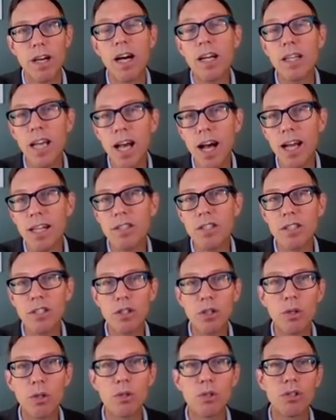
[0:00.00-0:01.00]

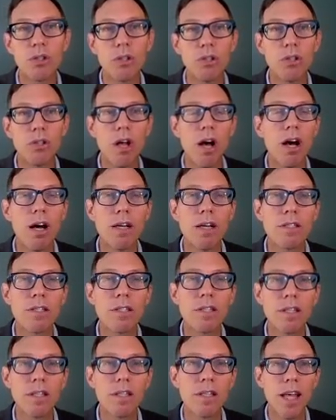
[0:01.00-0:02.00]
unconstitutional
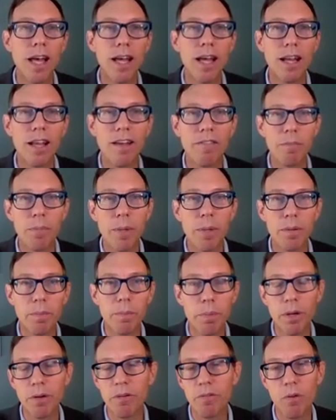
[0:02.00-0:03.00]
laws that have
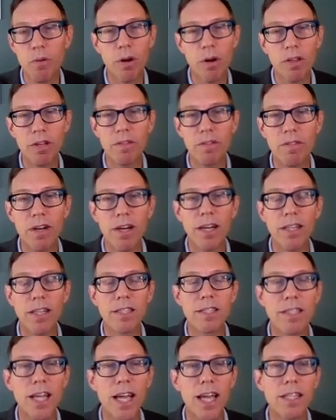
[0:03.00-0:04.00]
been put forth in
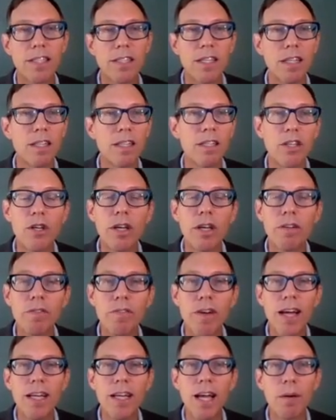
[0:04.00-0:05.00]
various states. And you can
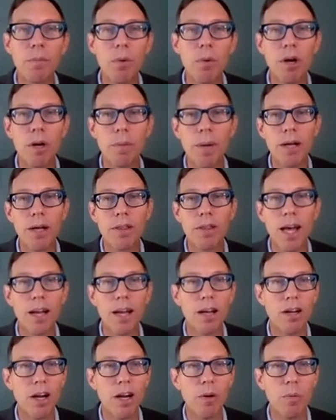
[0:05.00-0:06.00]
find out more about
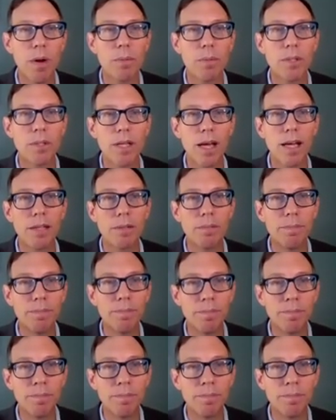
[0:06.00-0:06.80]
that on our website.